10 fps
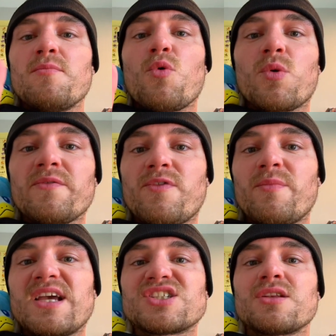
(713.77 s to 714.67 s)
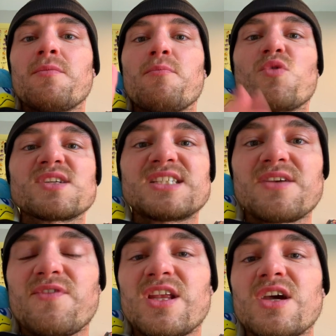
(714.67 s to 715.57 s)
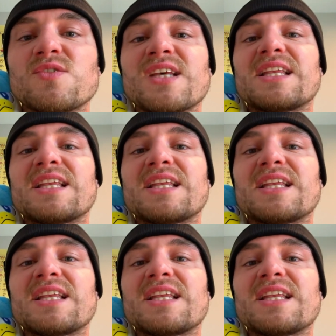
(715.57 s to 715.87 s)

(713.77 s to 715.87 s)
more information, more sick videos,